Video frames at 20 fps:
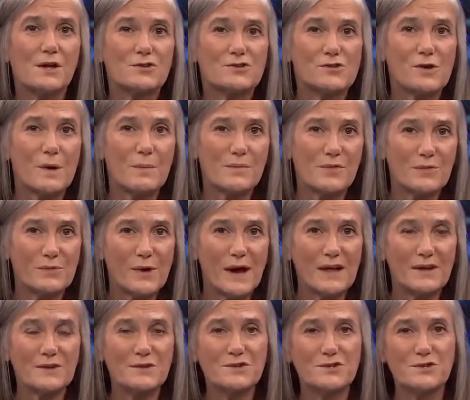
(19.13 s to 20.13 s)
Trump
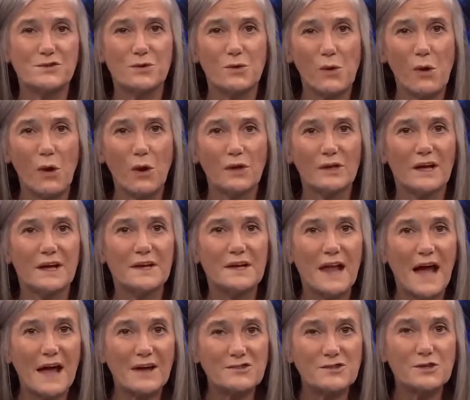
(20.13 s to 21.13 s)
threatened to call a
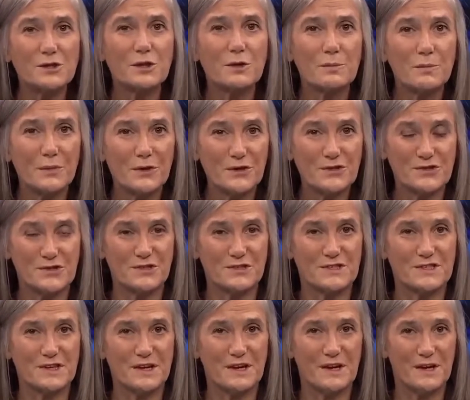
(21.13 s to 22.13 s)
national
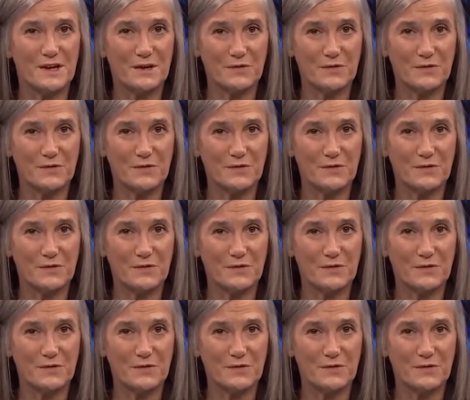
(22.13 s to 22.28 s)
emergency